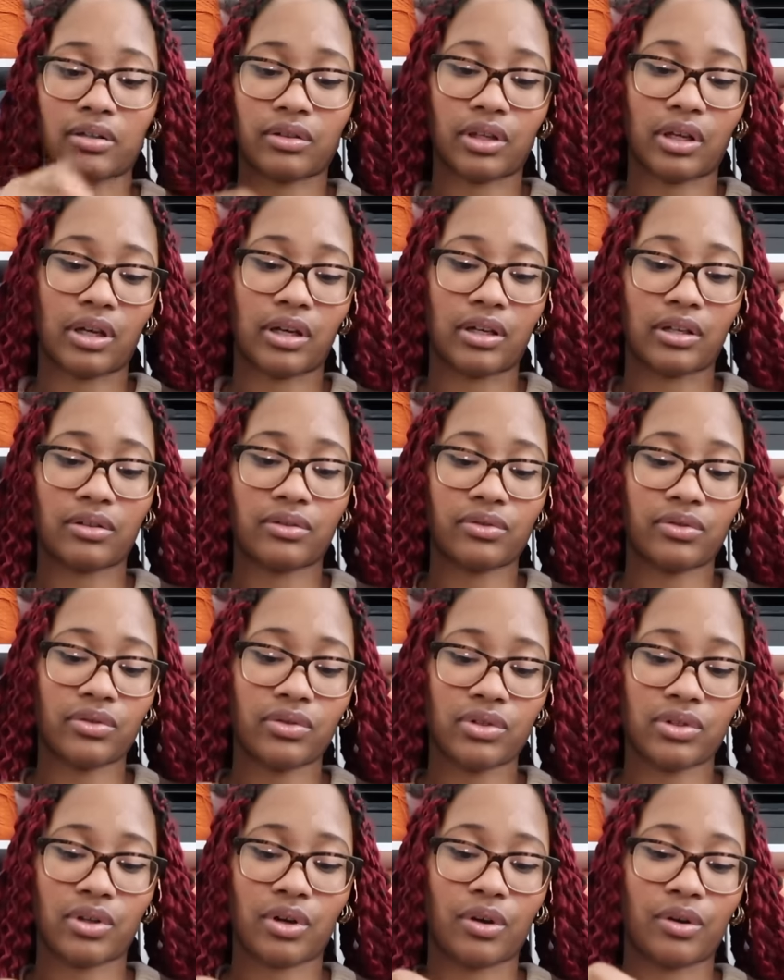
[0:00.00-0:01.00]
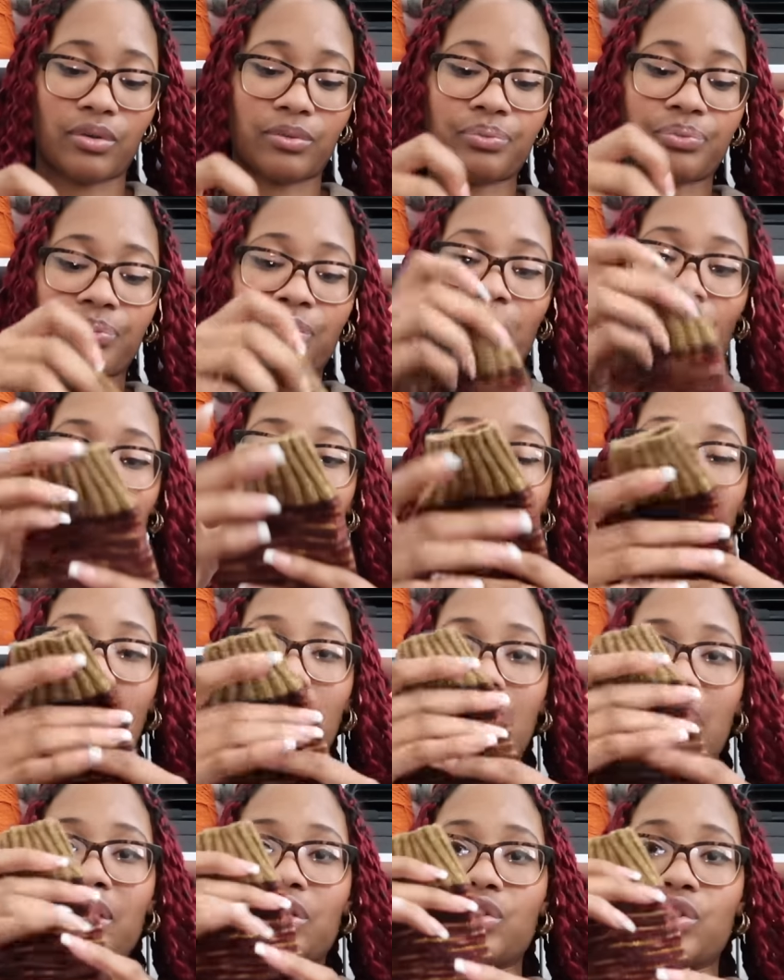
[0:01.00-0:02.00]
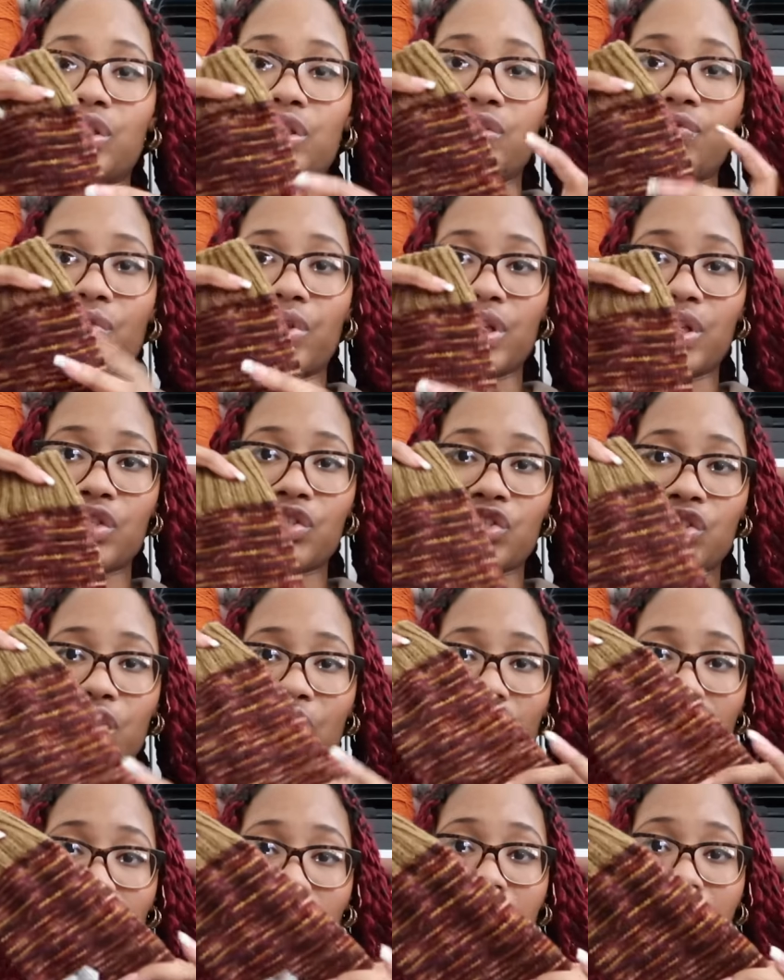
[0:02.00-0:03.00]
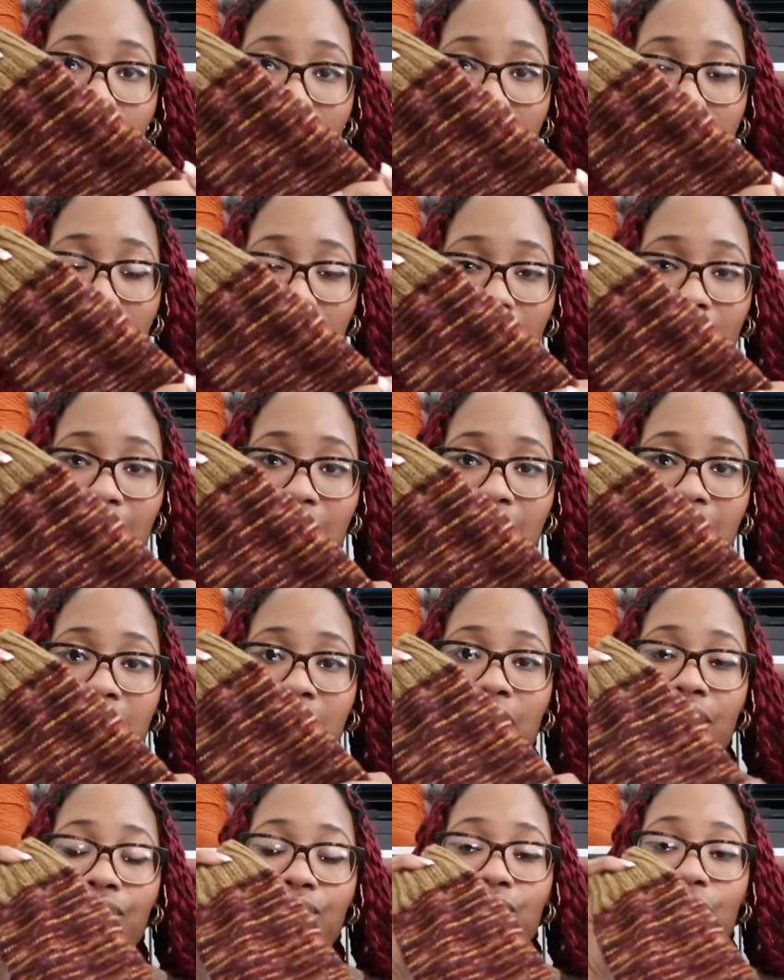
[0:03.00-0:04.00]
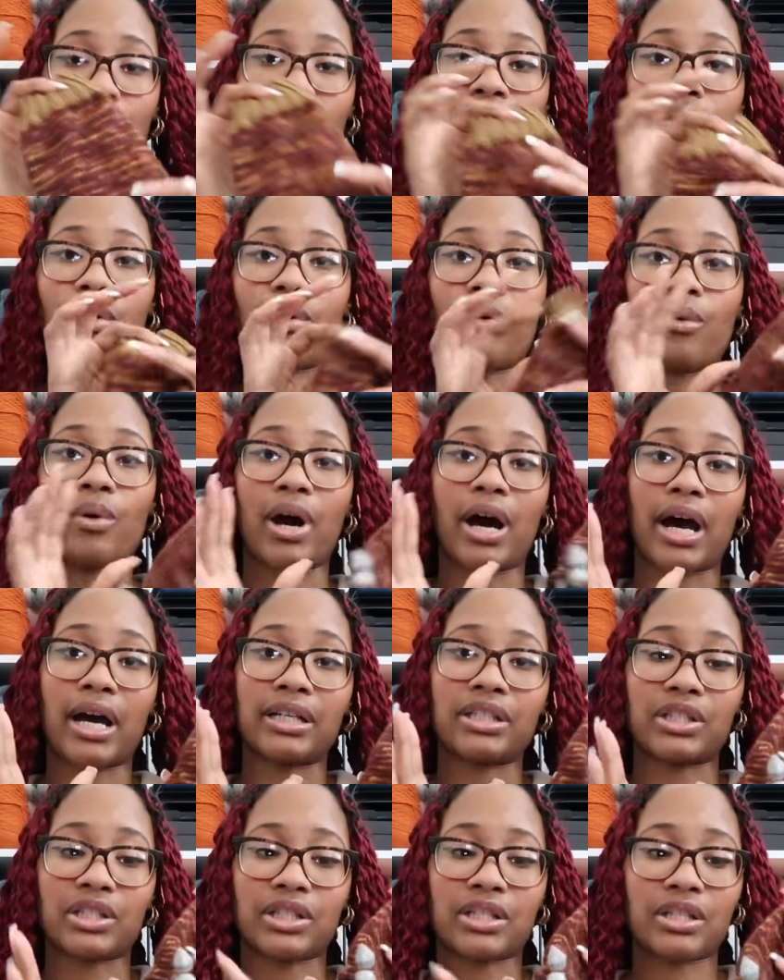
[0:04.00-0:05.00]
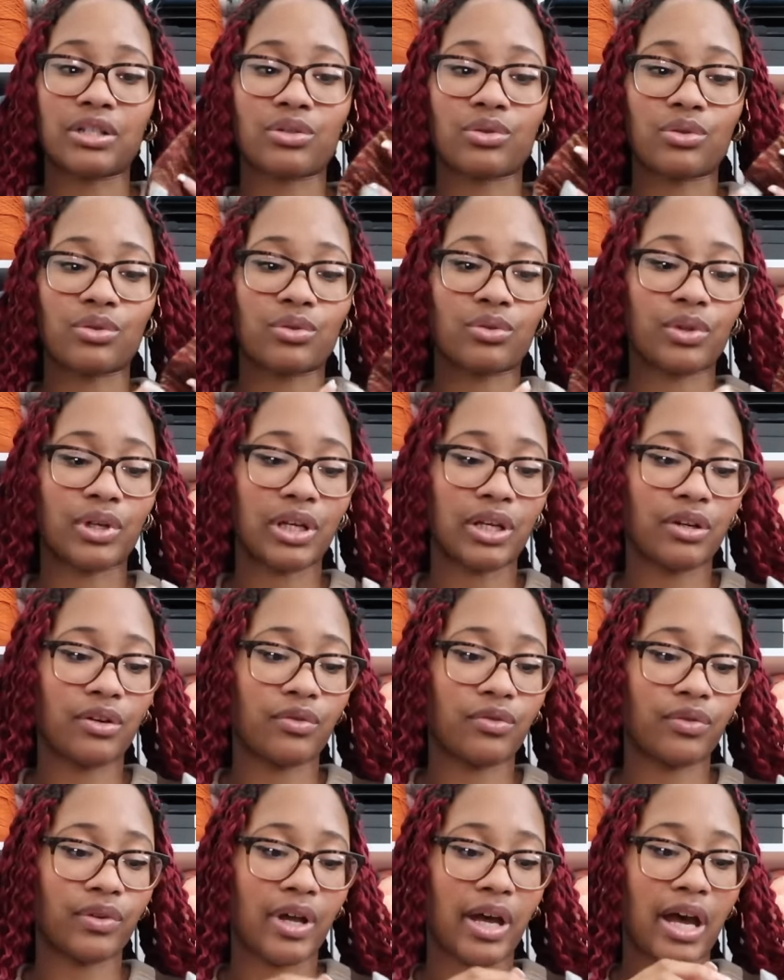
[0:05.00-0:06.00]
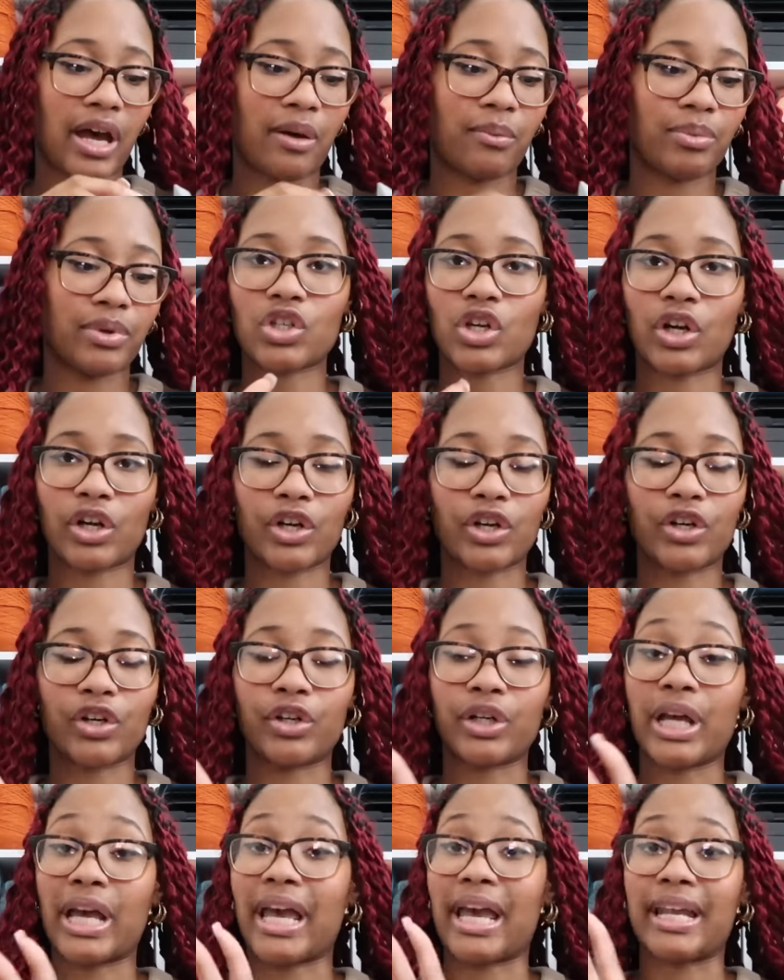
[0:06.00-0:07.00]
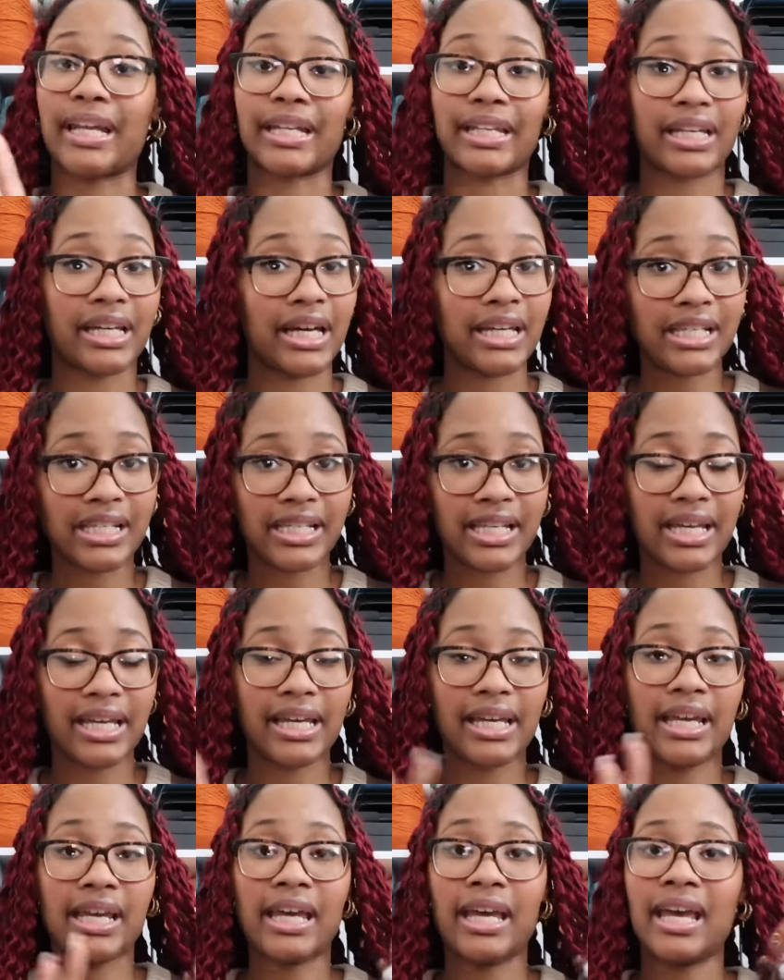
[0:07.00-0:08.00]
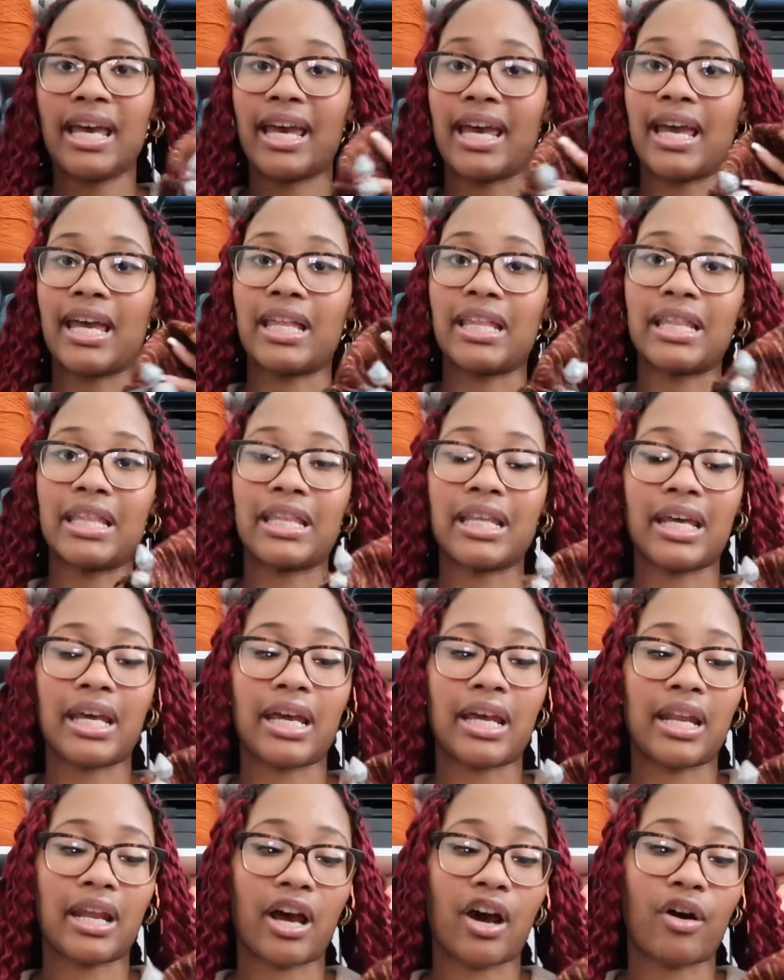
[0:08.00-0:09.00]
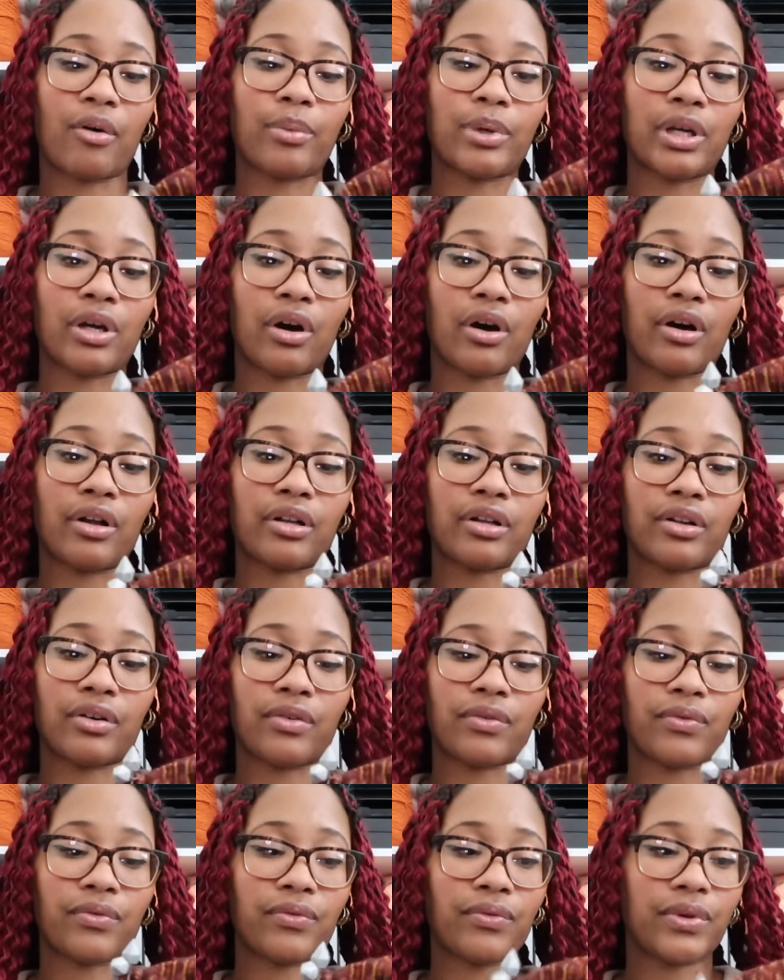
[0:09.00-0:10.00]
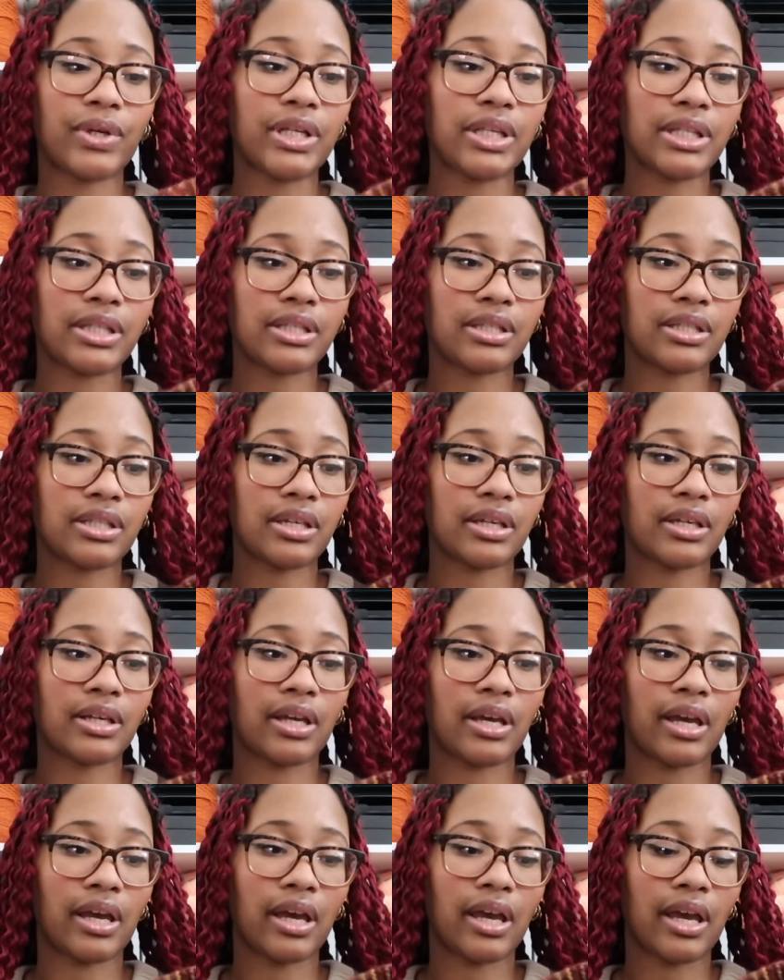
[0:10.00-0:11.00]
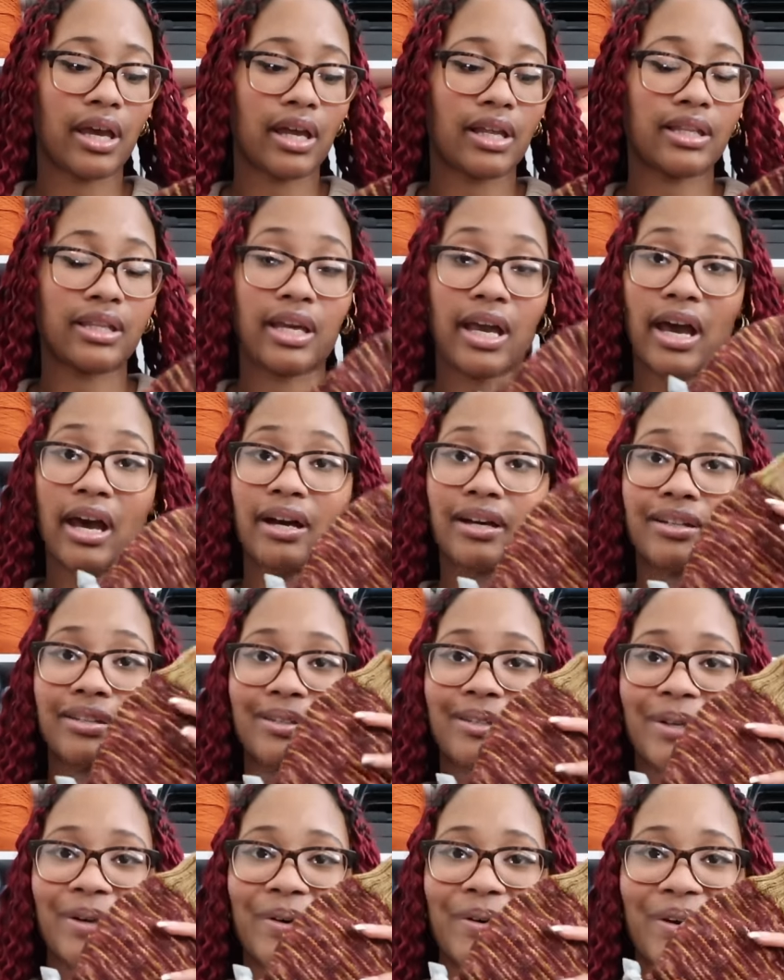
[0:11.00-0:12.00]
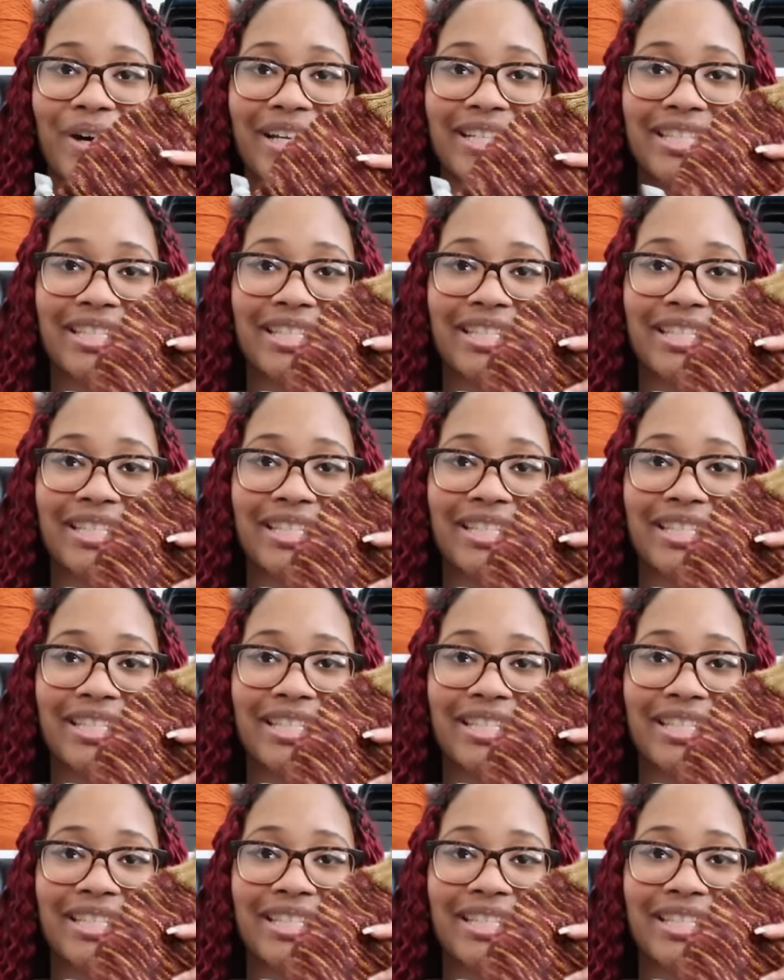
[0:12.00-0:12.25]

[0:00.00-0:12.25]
Okay, so I just finished the leg, so I just need to do the heel flap, turn, and gusset, and then I'll be on the foot. And yeah, so I